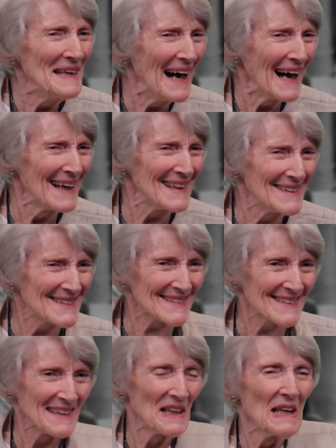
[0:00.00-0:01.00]

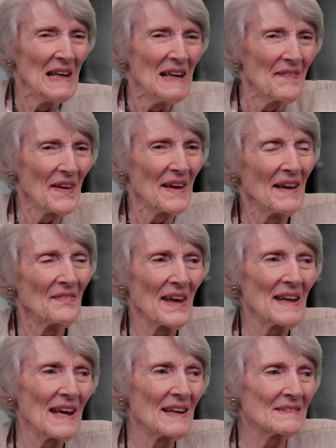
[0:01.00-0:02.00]
nice? Then
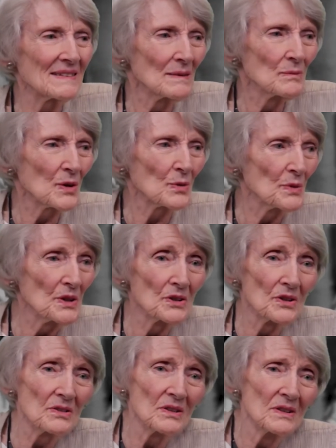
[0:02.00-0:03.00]
they had some
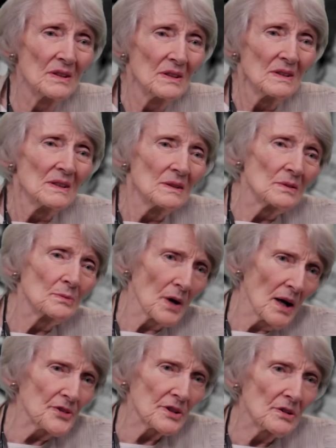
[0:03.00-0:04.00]
career
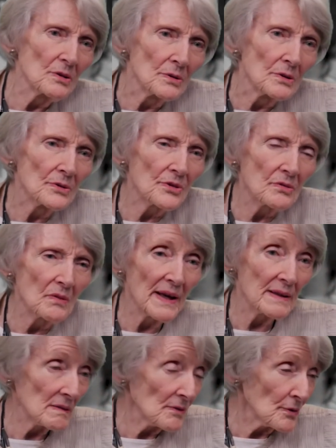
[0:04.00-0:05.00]
prosecutors,
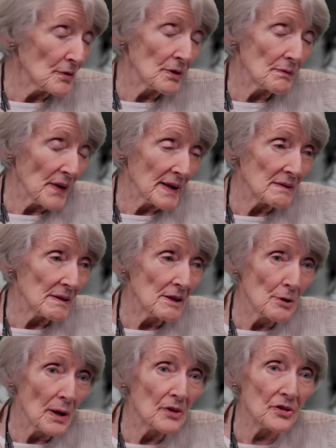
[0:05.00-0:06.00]
like the, like the
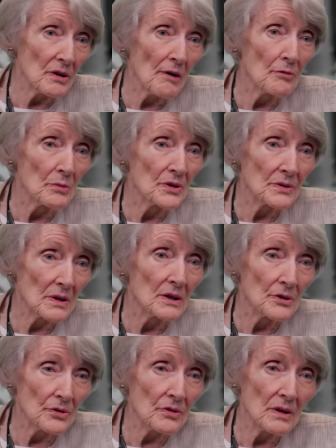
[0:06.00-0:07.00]
U.S. government
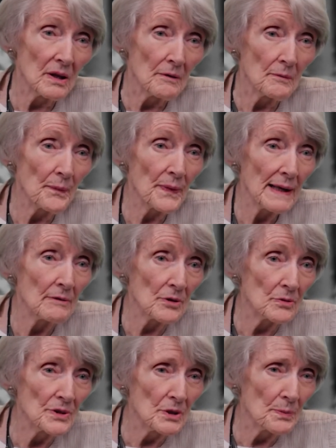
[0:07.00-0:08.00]
does, in
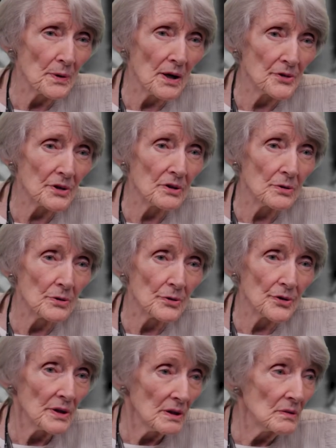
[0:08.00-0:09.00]
career
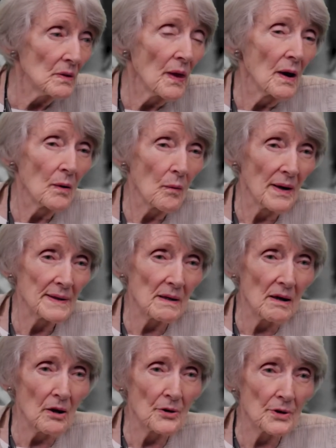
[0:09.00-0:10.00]
prosecutors in white
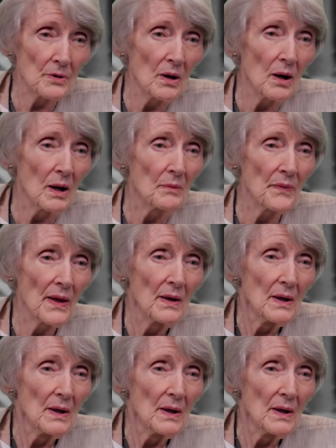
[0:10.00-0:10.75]
collar crime,